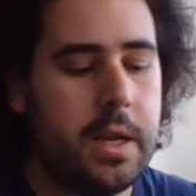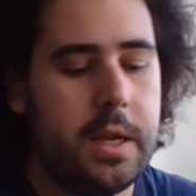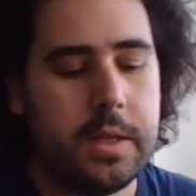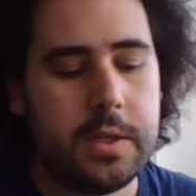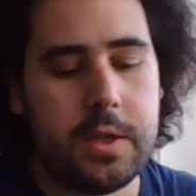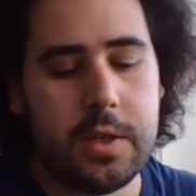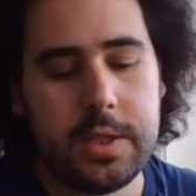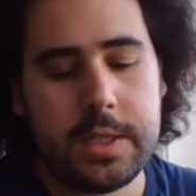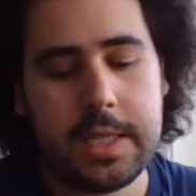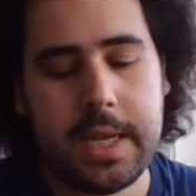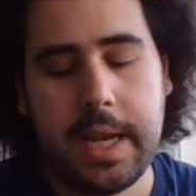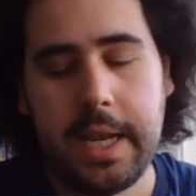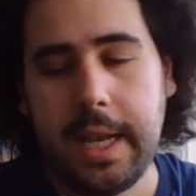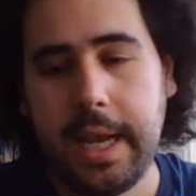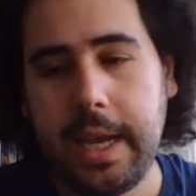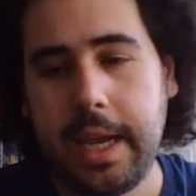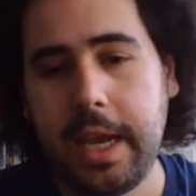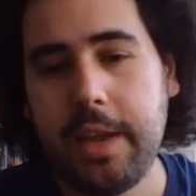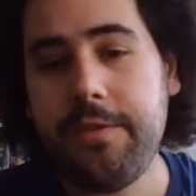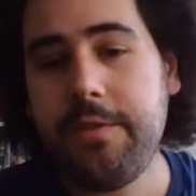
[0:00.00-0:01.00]
So I say,
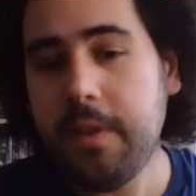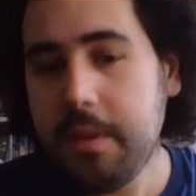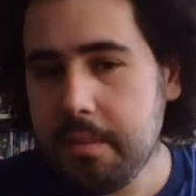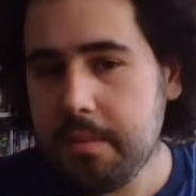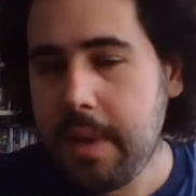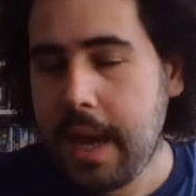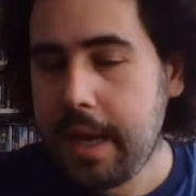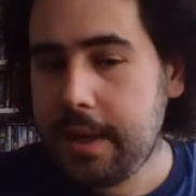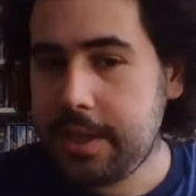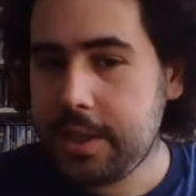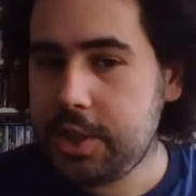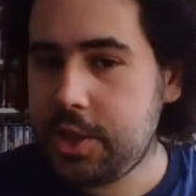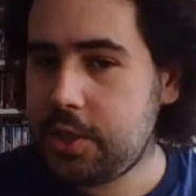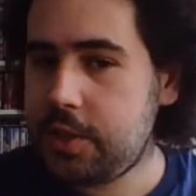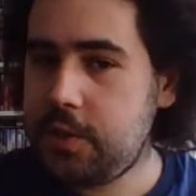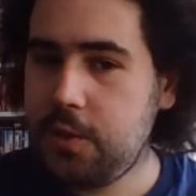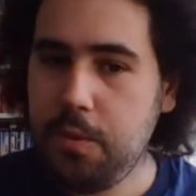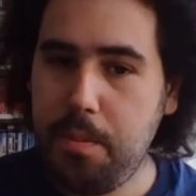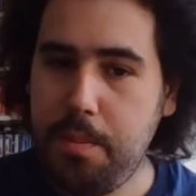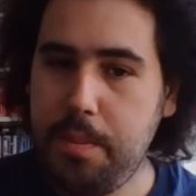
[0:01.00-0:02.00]
like, if I'll
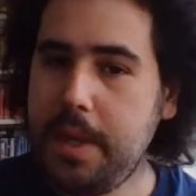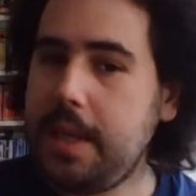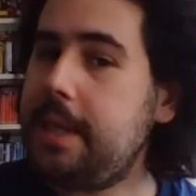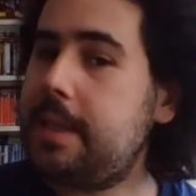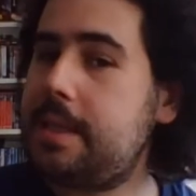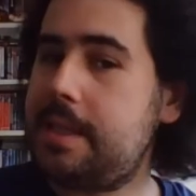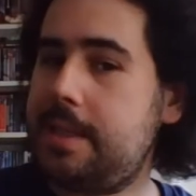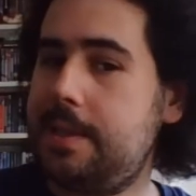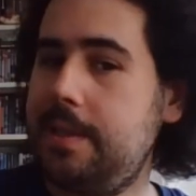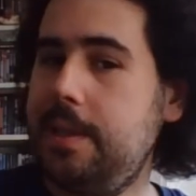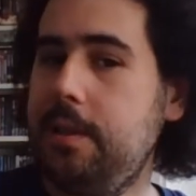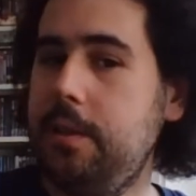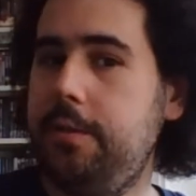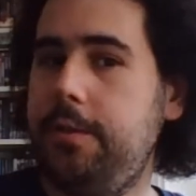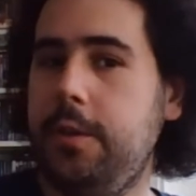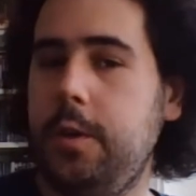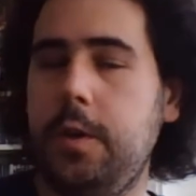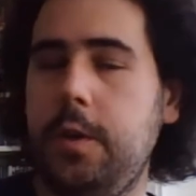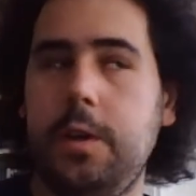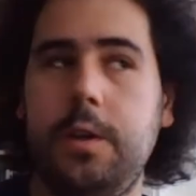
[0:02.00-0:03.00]
manage to beat
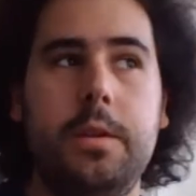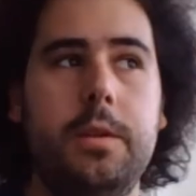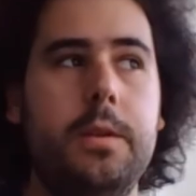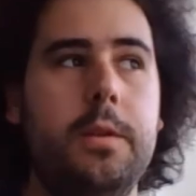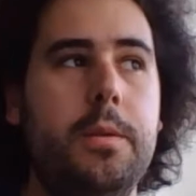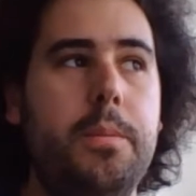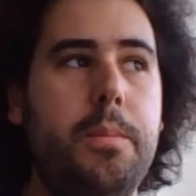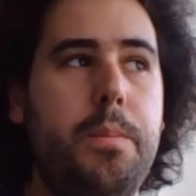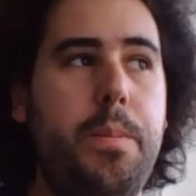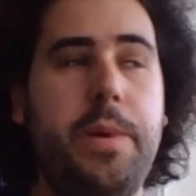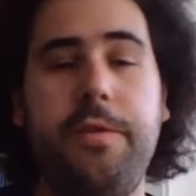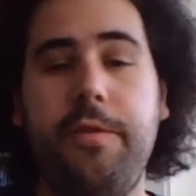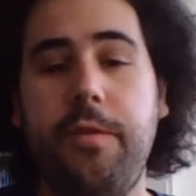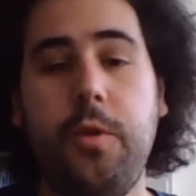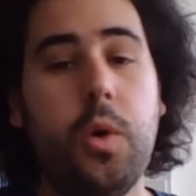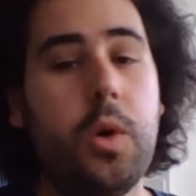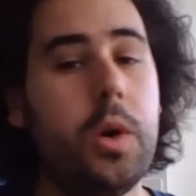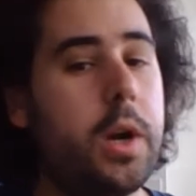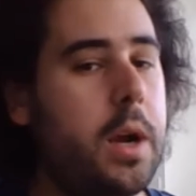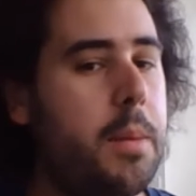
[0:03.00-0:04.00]
Silver
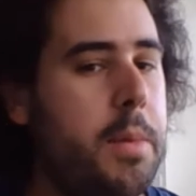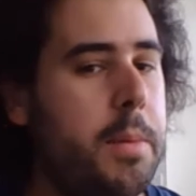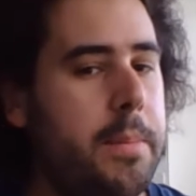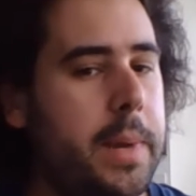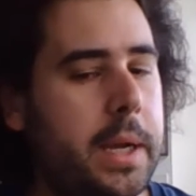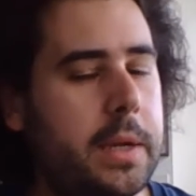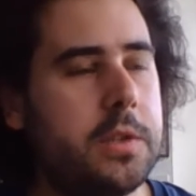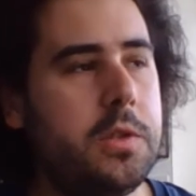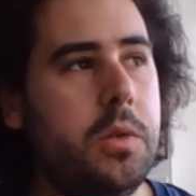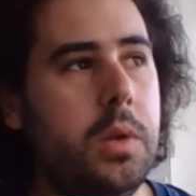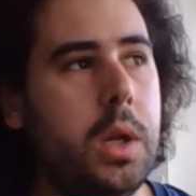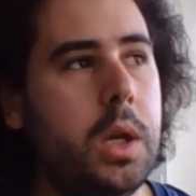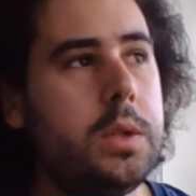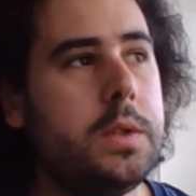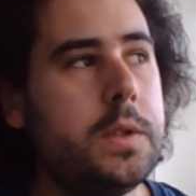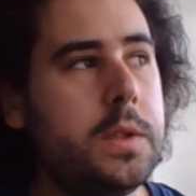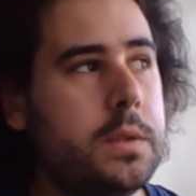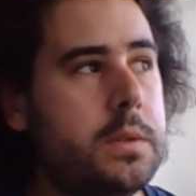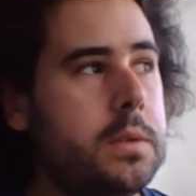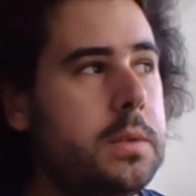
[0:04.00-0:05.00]
before coming back to
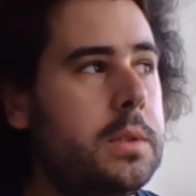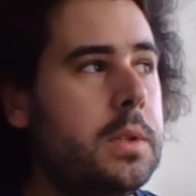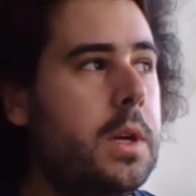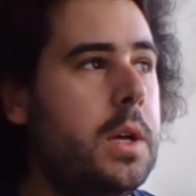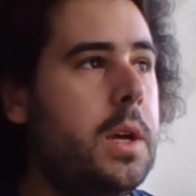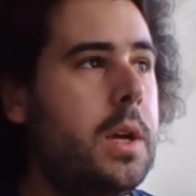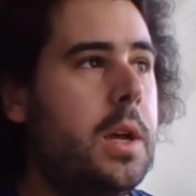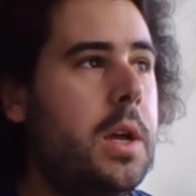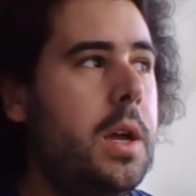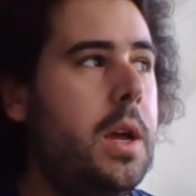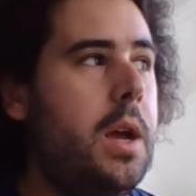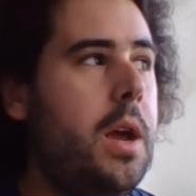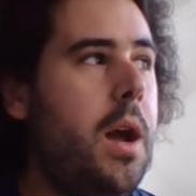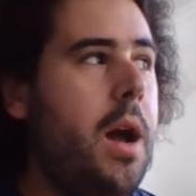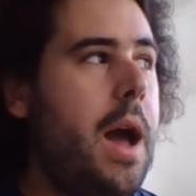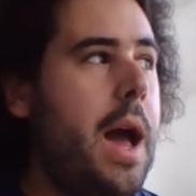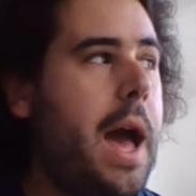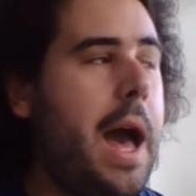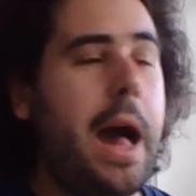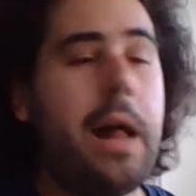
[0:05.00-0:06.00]
London,
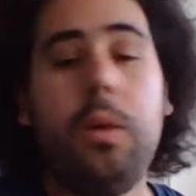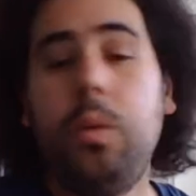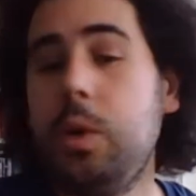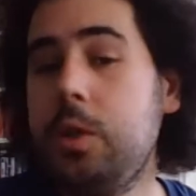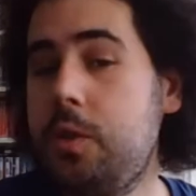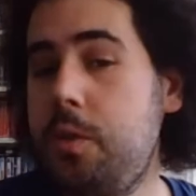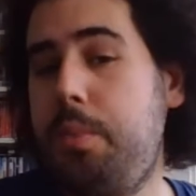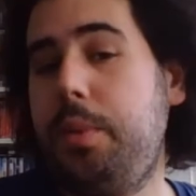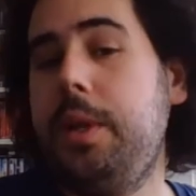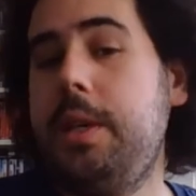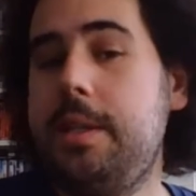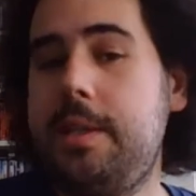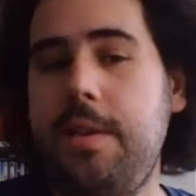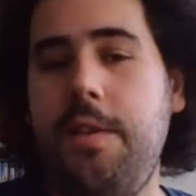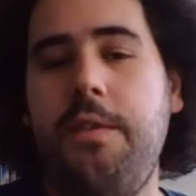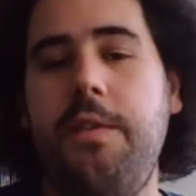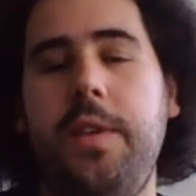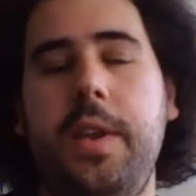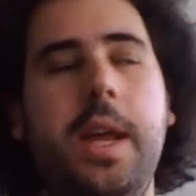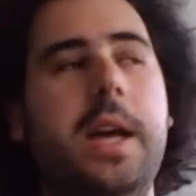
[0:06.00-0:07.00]
I'll want to play
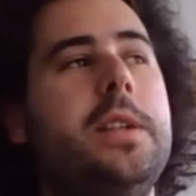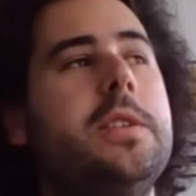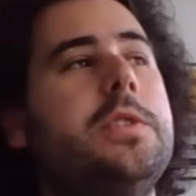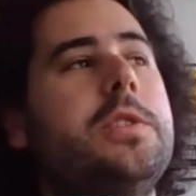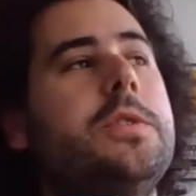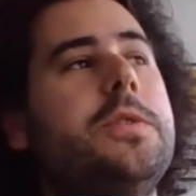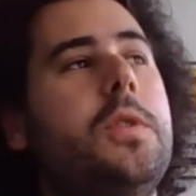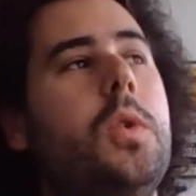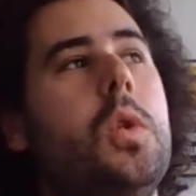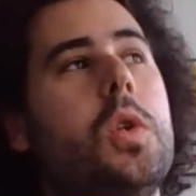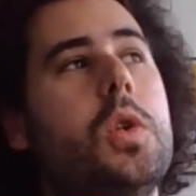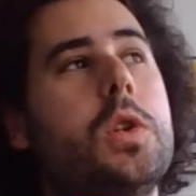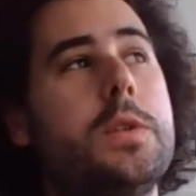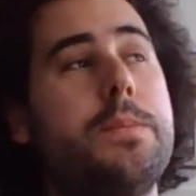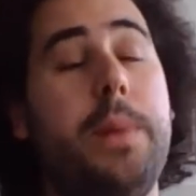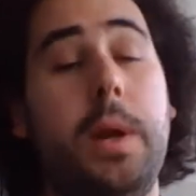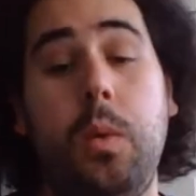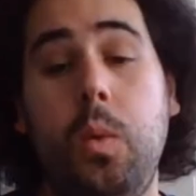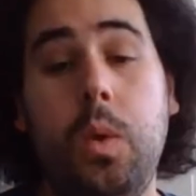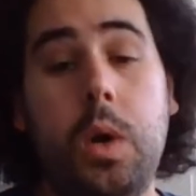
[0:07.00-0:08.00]
something else, of course.
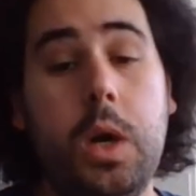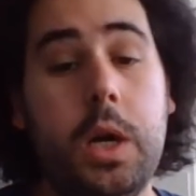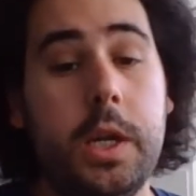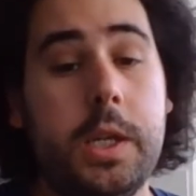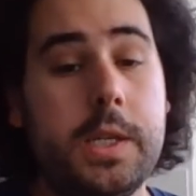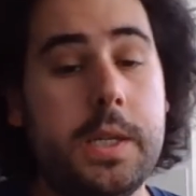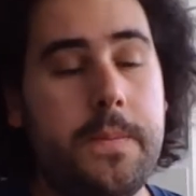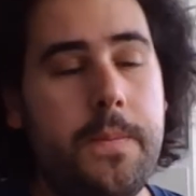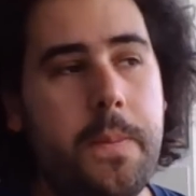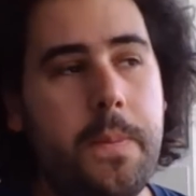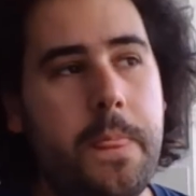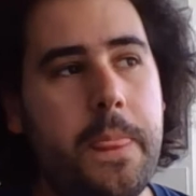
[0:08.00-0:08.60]
But what?